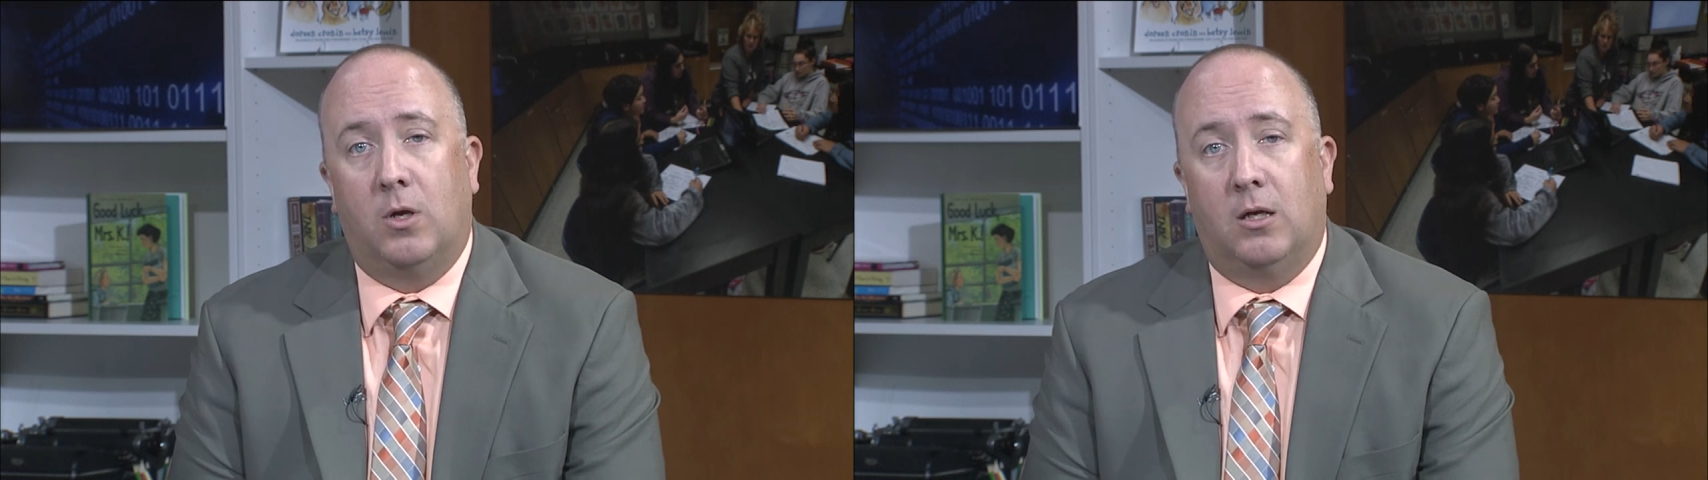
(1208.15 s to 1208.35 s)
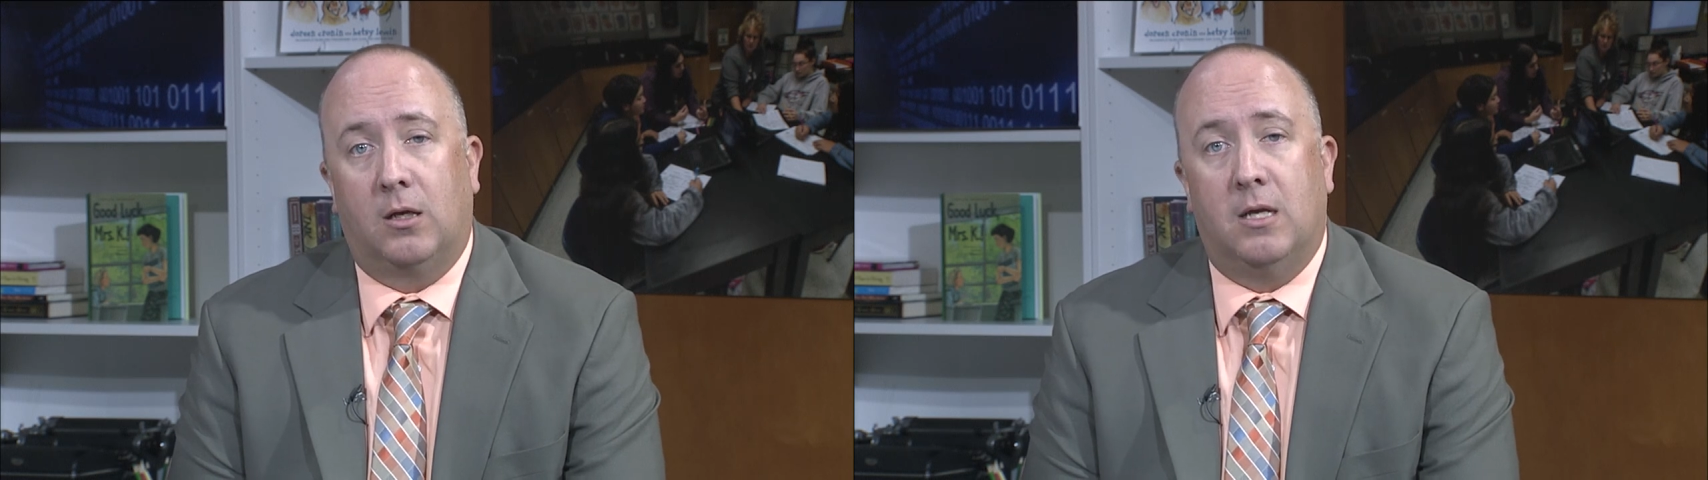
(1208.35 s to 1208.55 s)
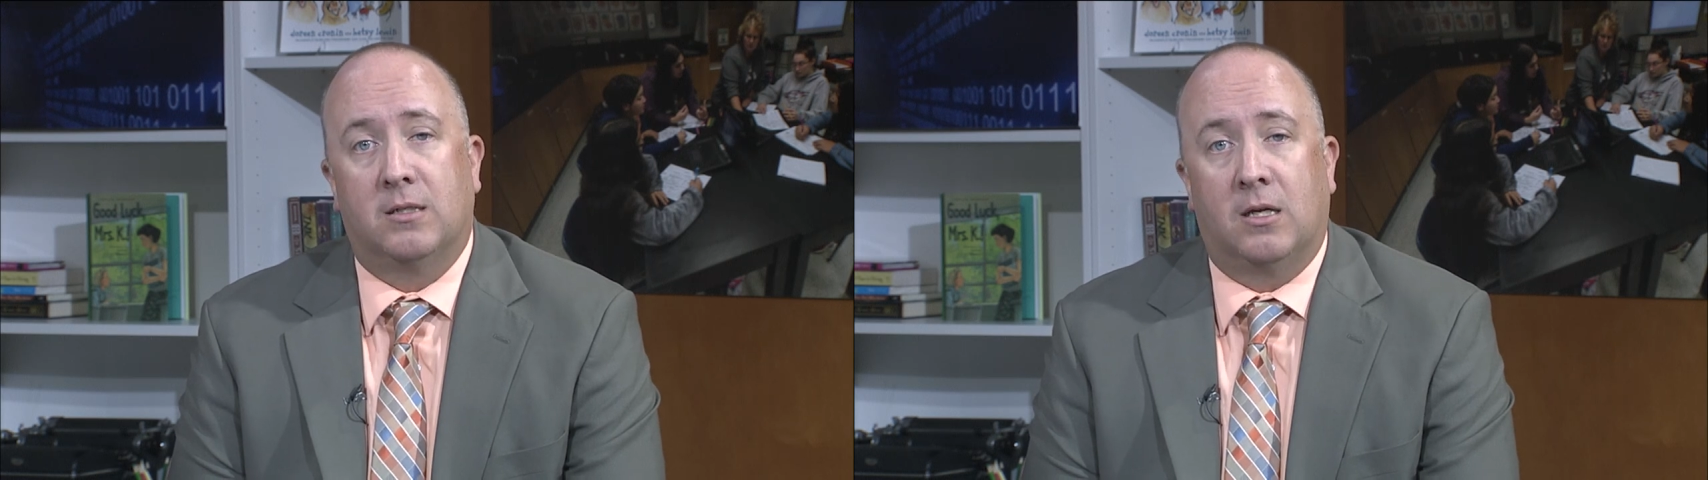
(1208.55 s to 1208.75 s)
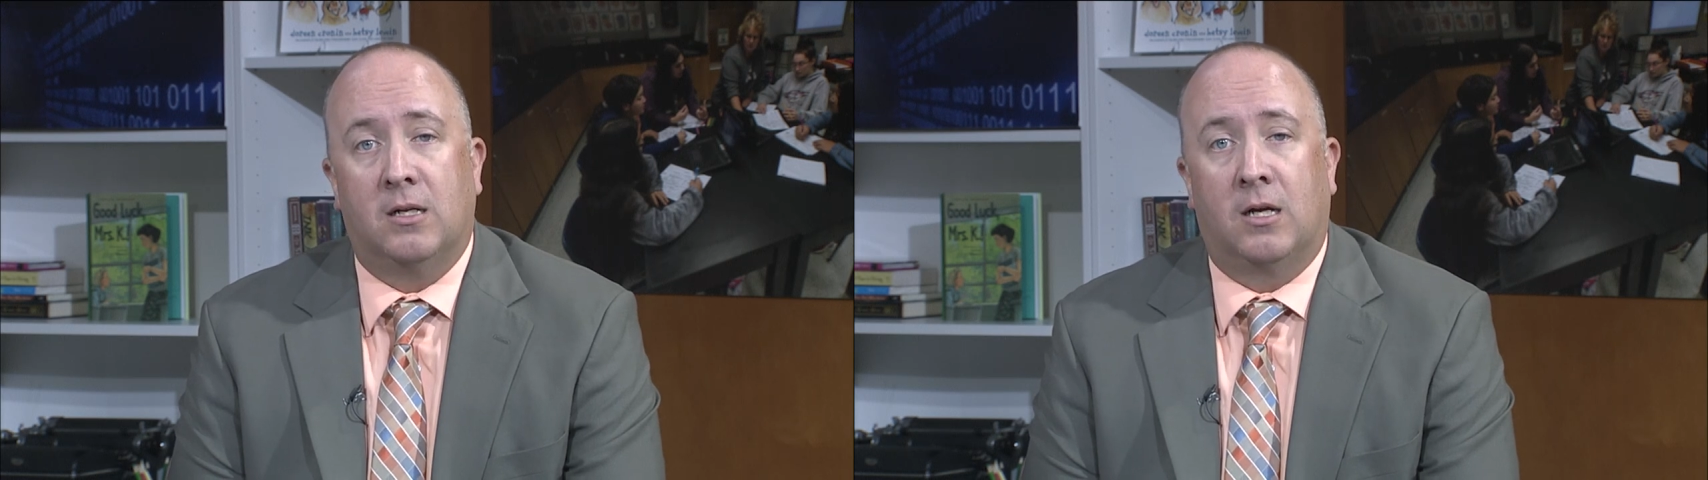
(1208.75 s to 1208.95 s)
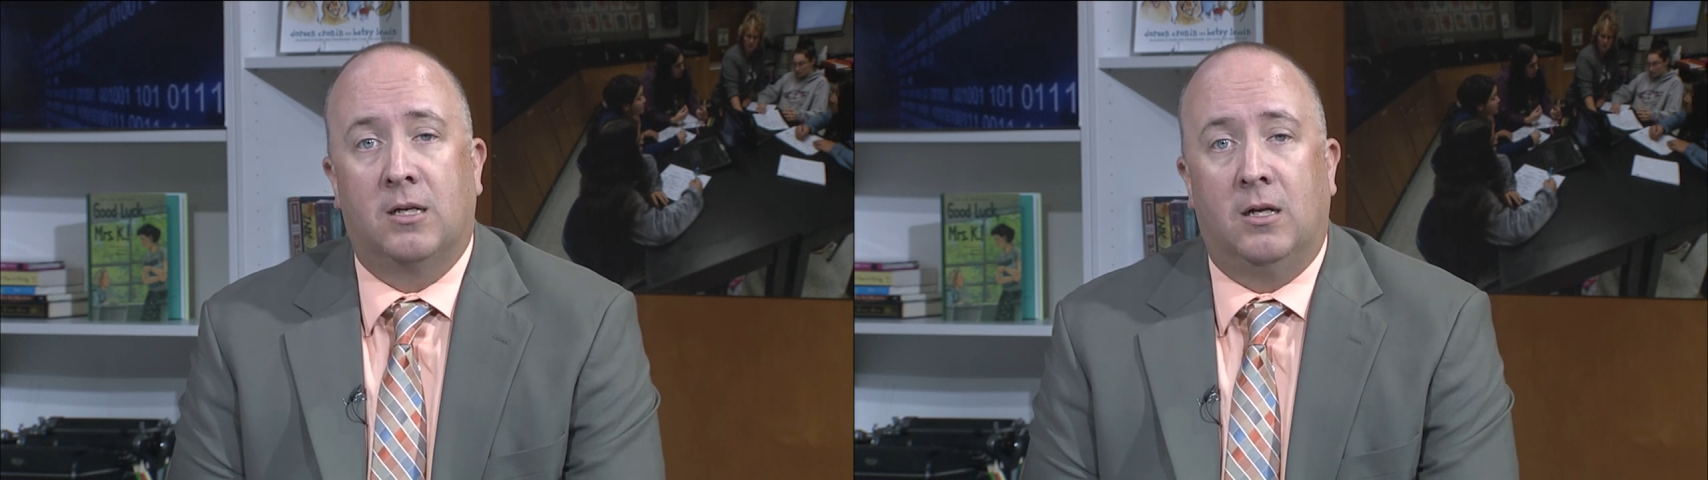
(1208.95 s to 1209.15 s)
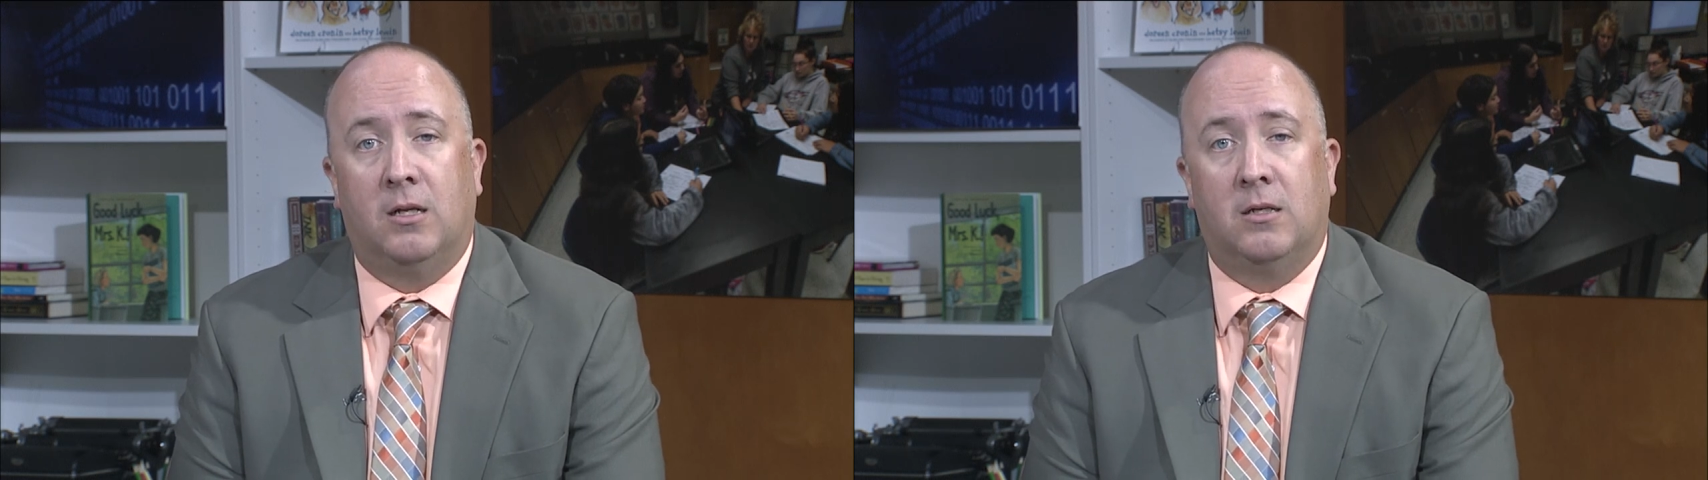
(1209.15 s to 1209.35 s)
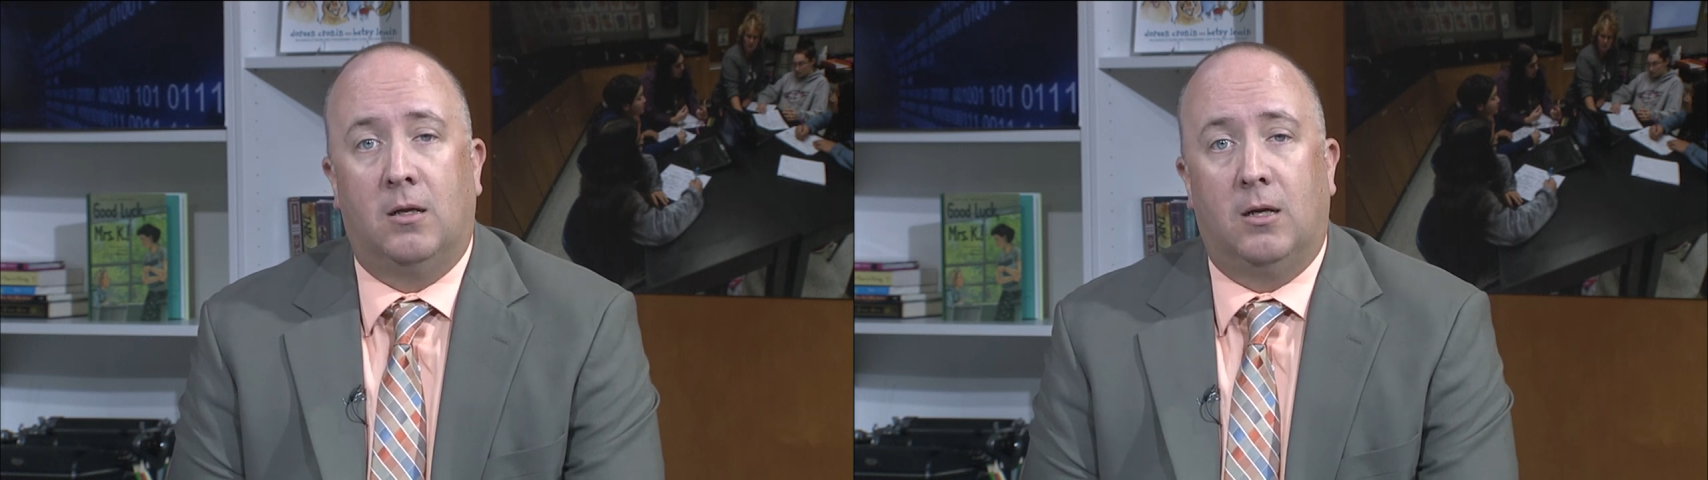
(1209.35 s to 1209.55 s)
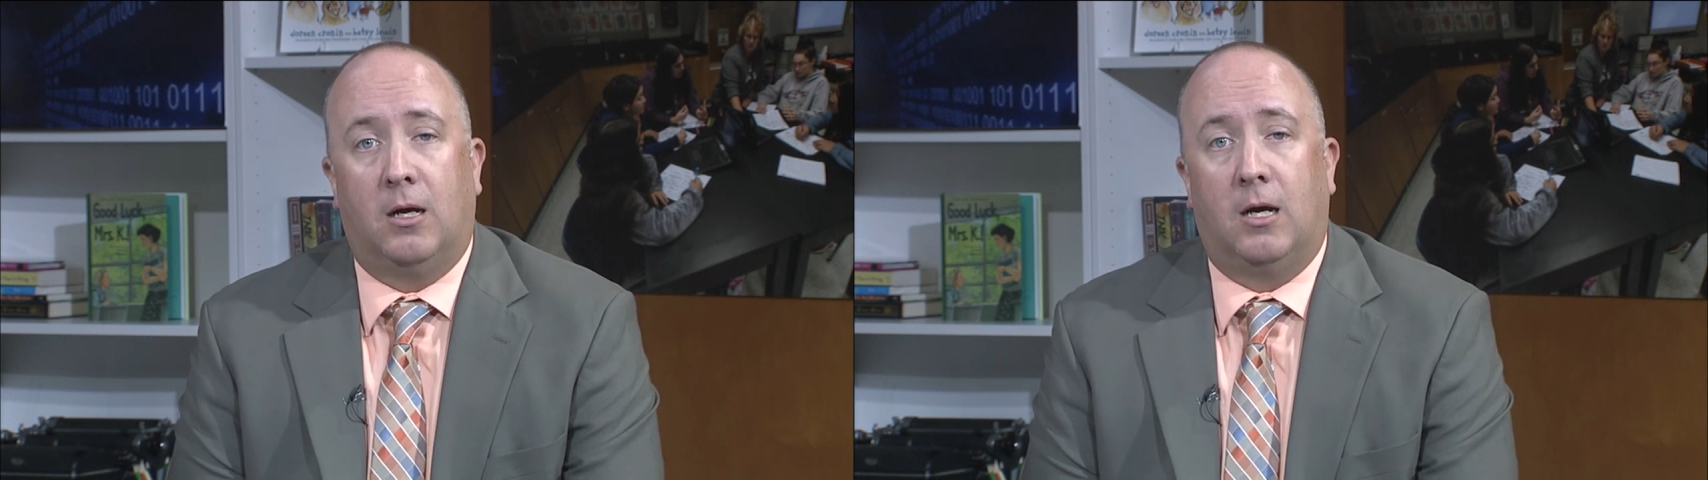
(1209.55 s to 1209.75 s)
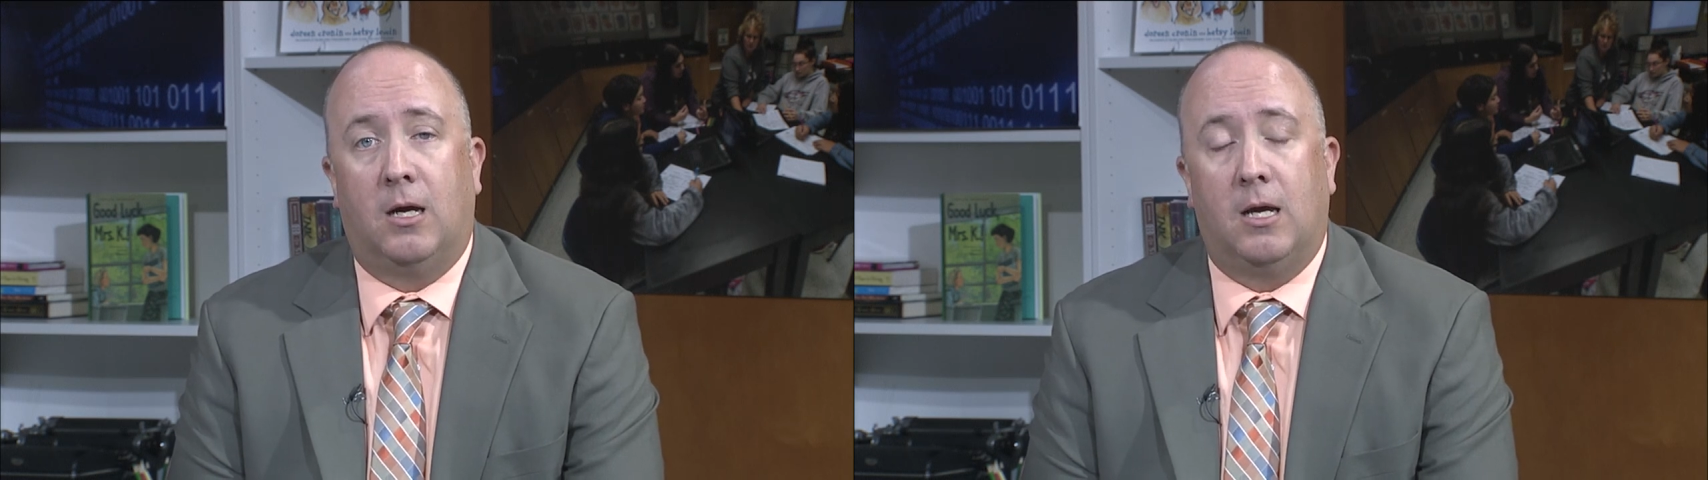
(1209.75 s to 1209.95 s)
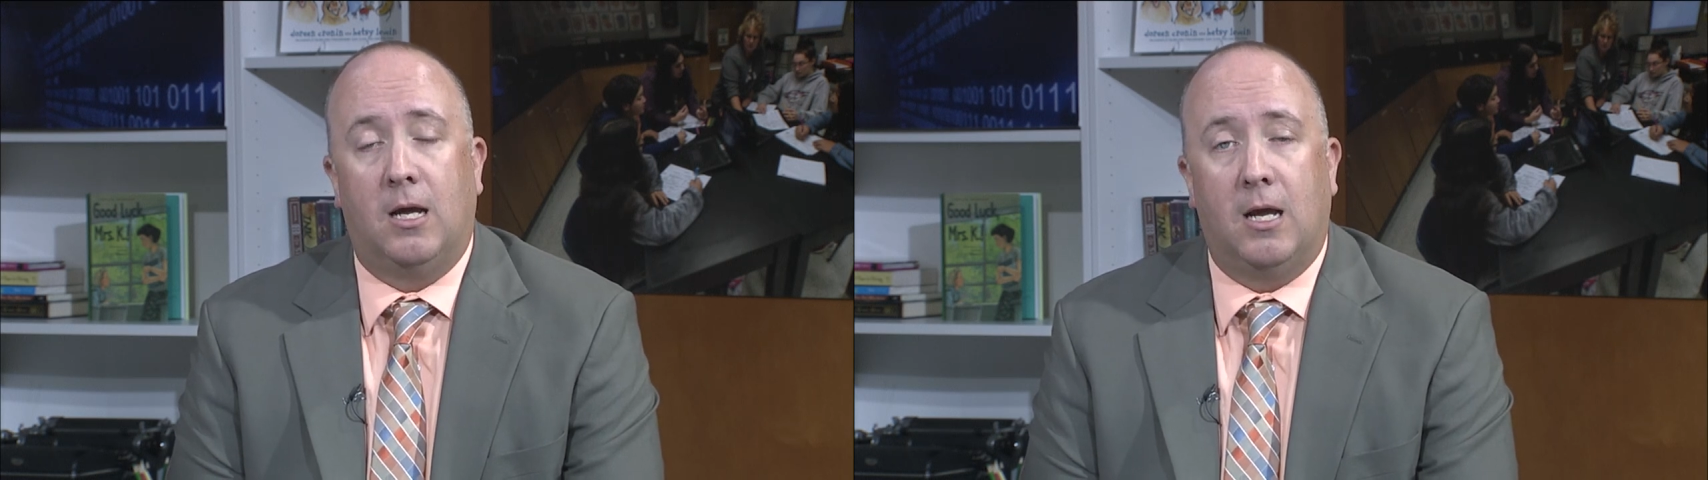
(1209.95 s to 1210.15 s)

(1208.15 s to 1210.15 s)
is conducted in, uh,